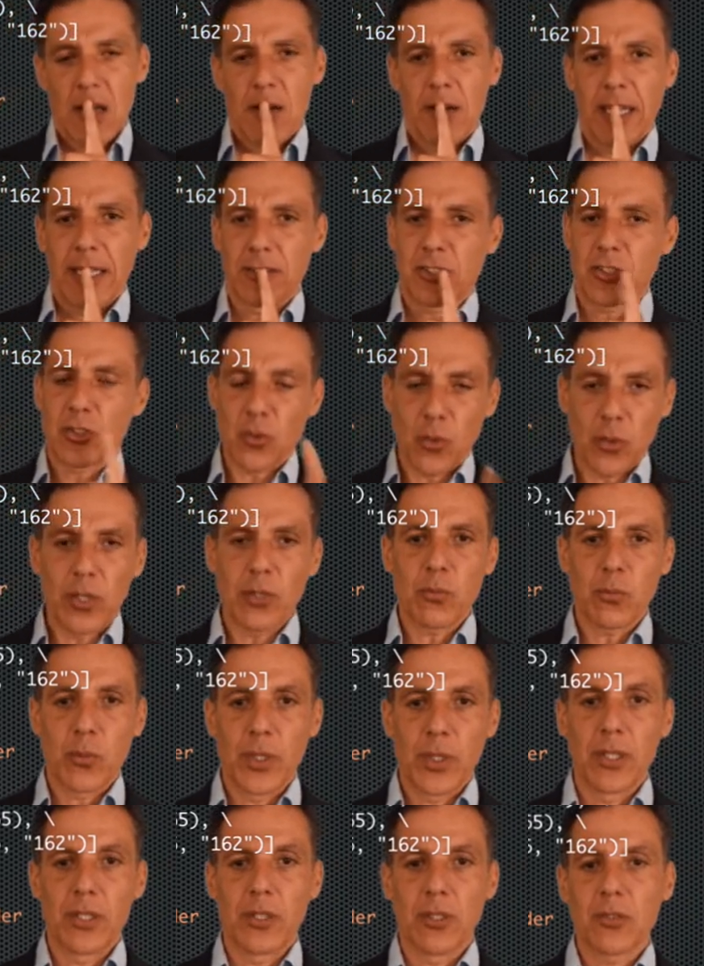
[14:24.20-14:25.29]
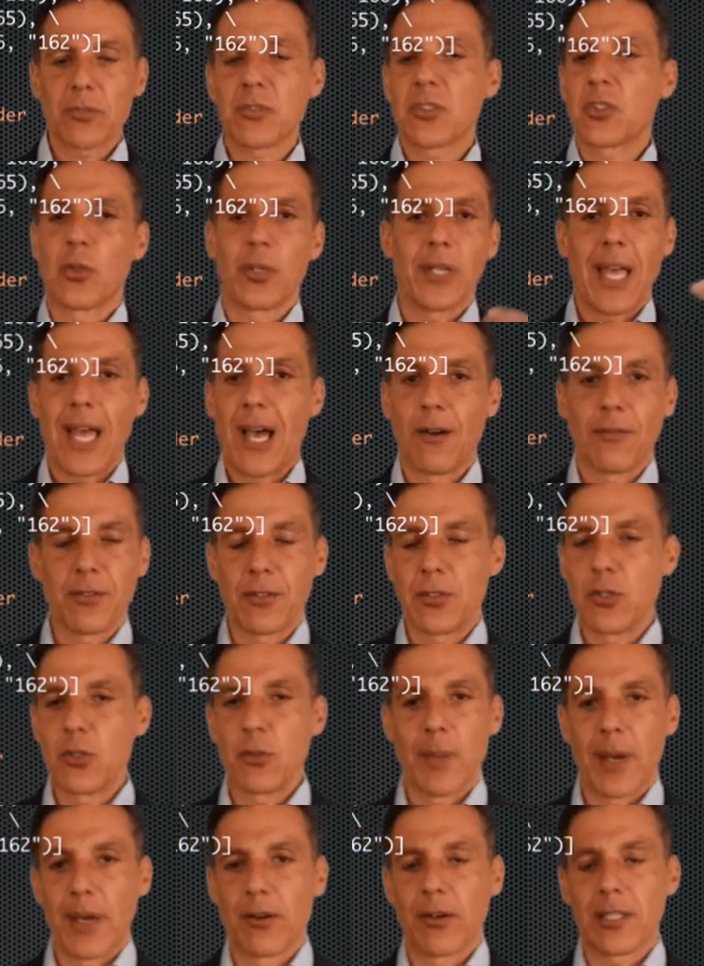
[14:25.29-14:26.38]
And sort will sort
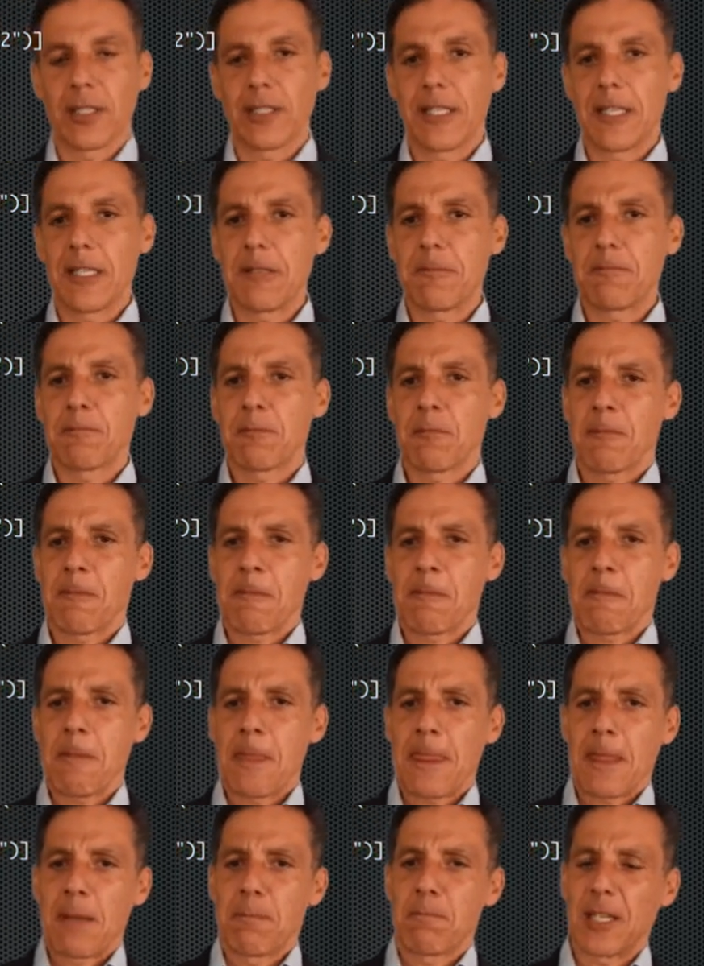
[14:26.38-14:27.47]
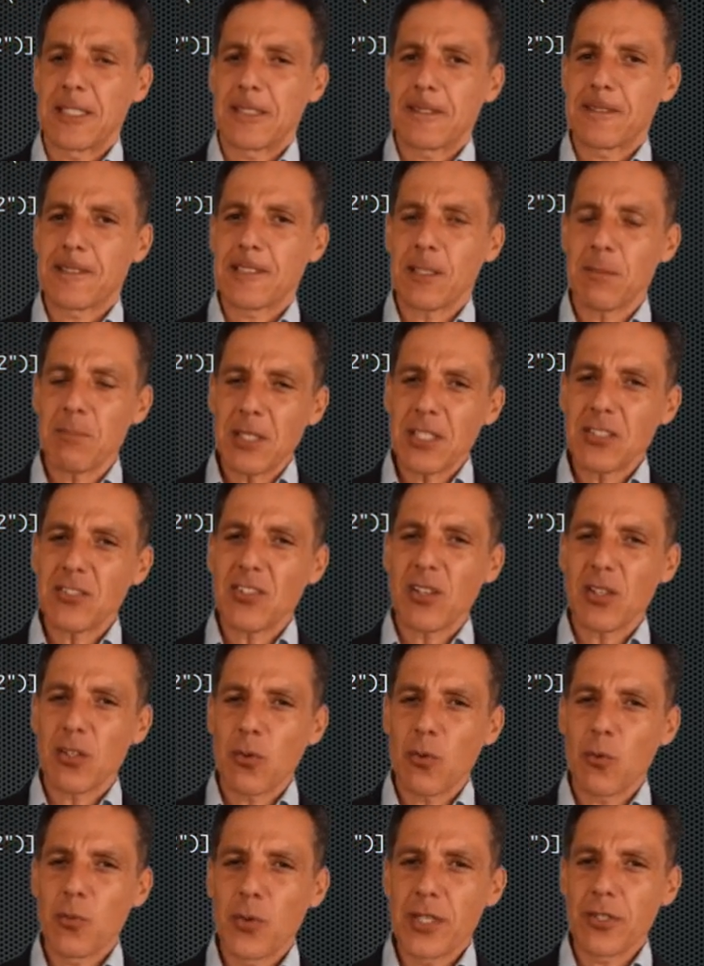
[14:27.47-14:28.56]
alphanumerically. But something's a
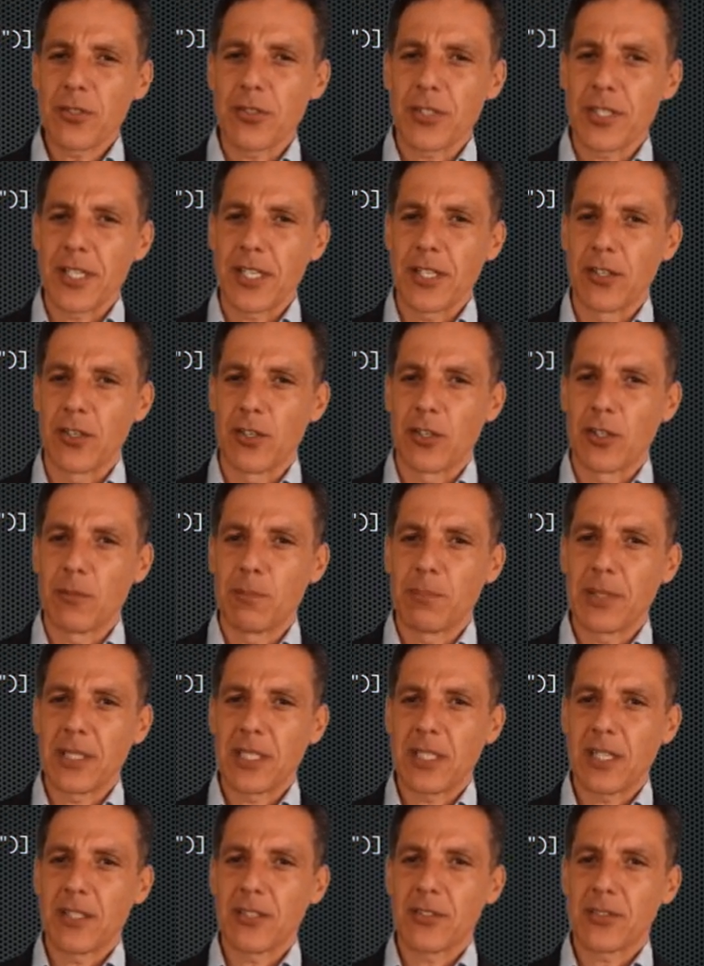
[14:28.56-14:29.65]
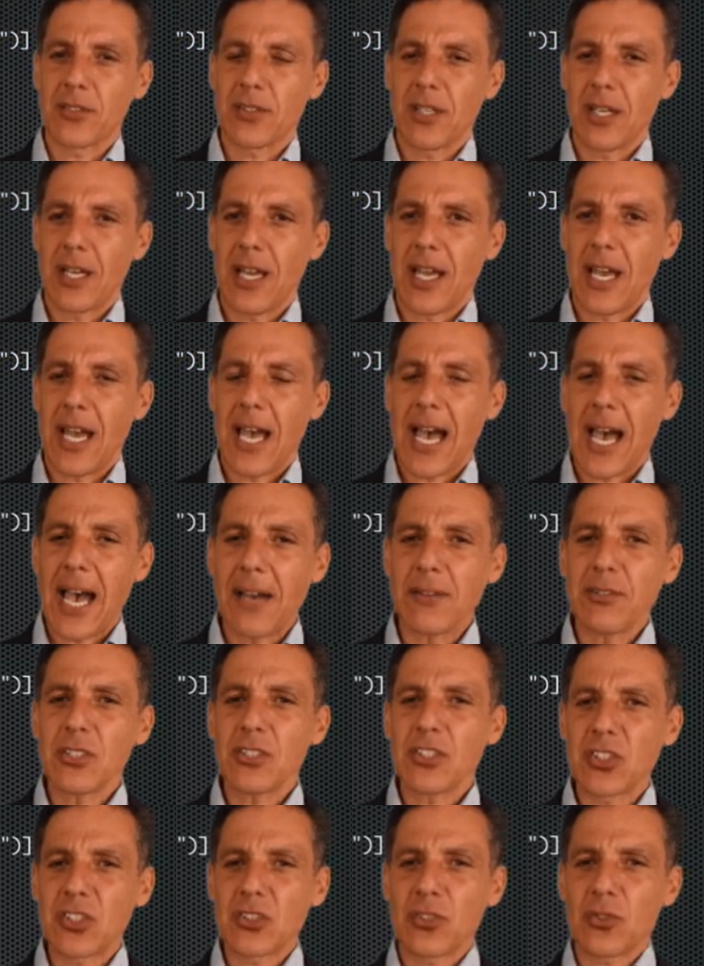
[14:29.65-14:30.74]
little weird here because how
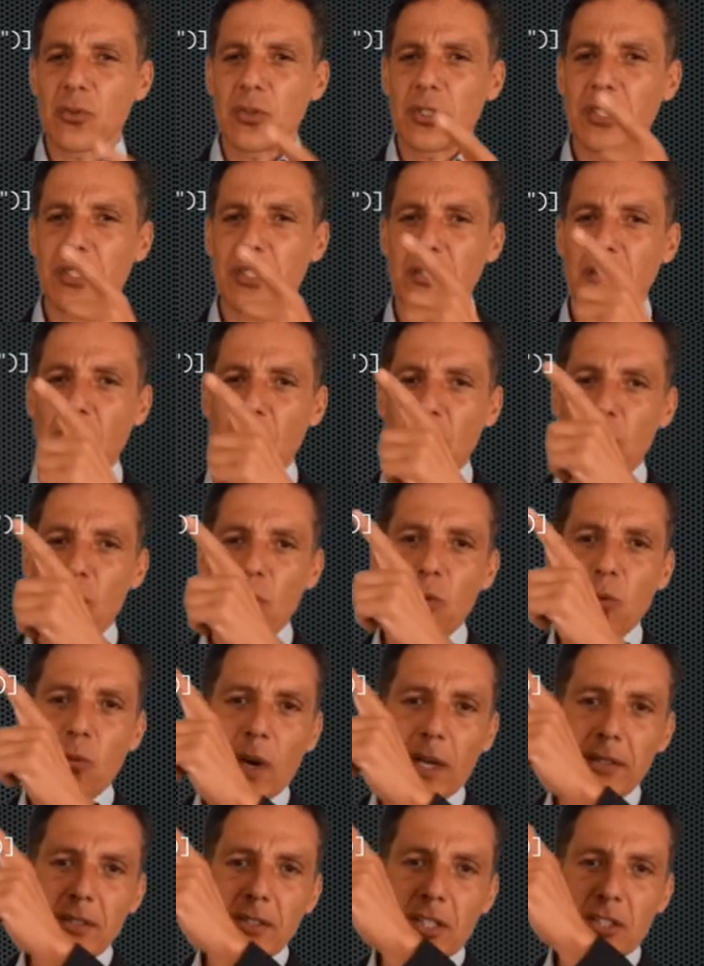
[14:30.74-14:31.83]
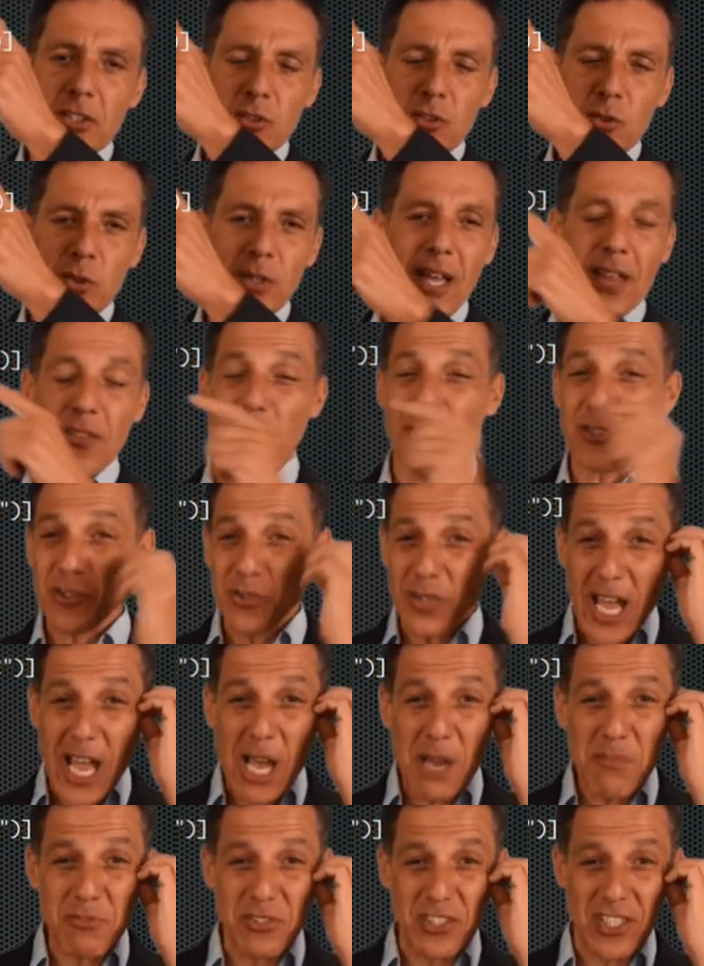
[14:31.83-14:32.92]
does sort know what to sort on? Those are
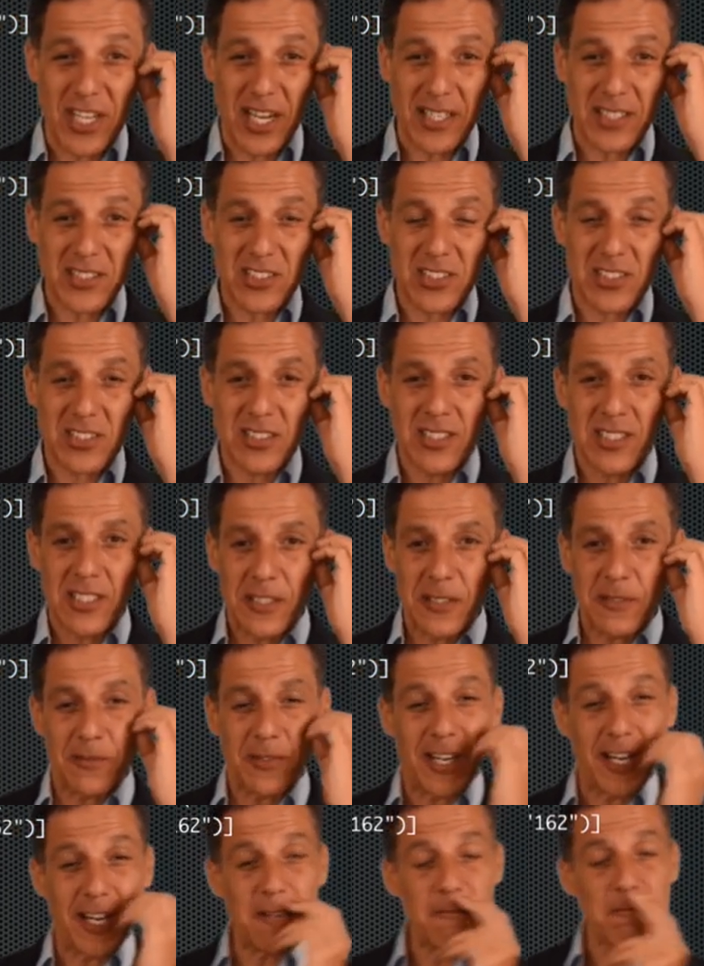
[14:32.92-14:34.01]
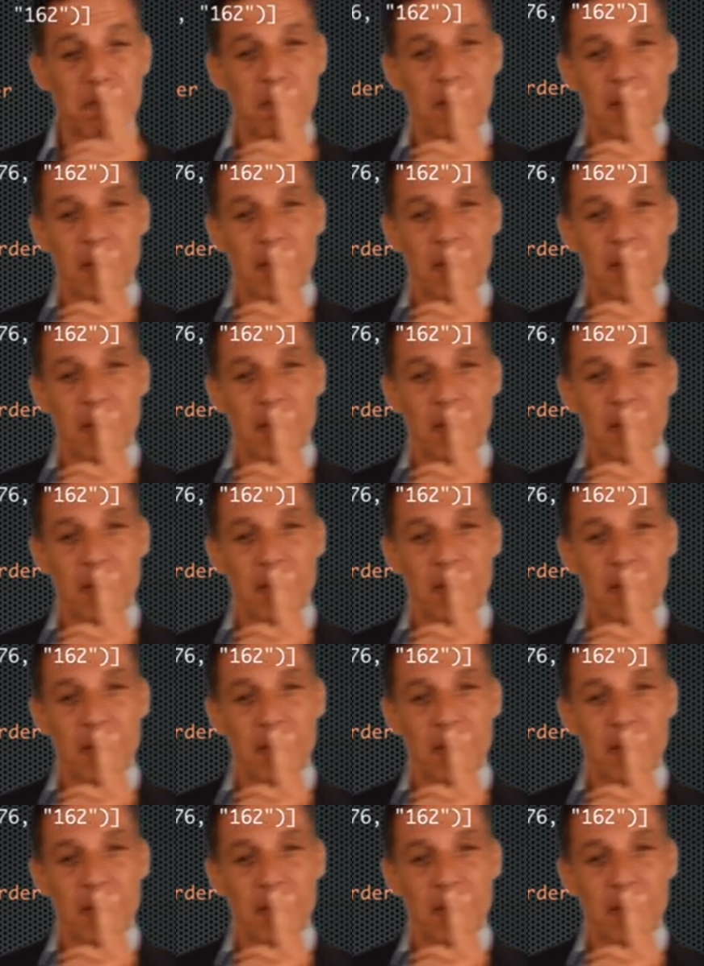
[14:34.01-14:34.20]
objects, right?